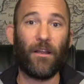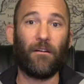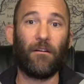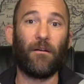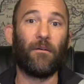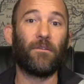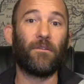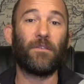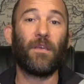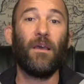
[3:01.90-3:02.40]

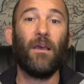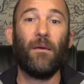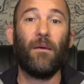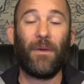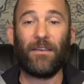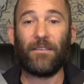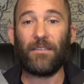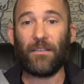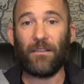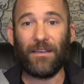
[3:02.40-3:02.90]
errors,
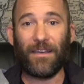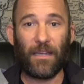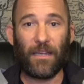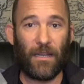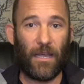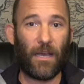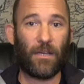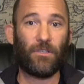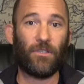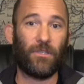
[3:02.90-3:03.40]
basically
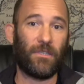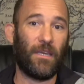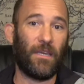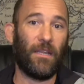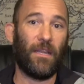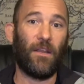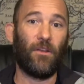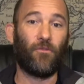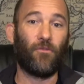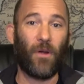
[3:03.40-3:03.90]
connections
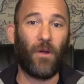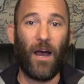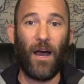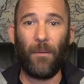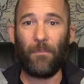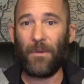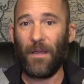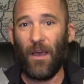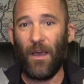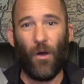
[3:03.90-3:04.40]
getting
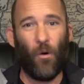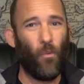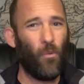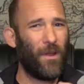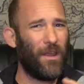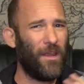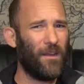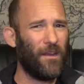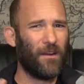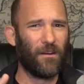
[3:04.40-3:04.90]
dropped,
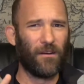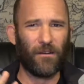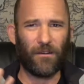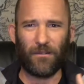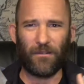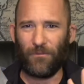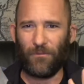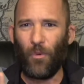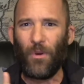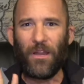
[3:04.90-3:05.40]

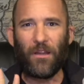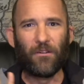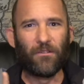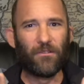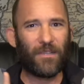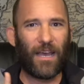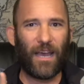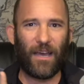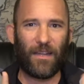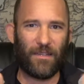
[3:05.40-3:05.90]

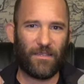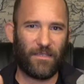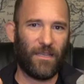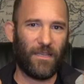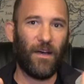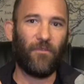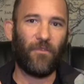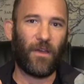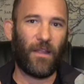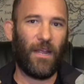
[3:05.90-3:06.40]
weird kind of
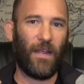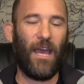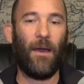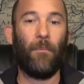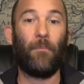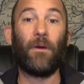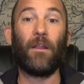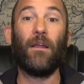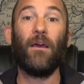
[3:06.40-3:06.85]
stuff can happen.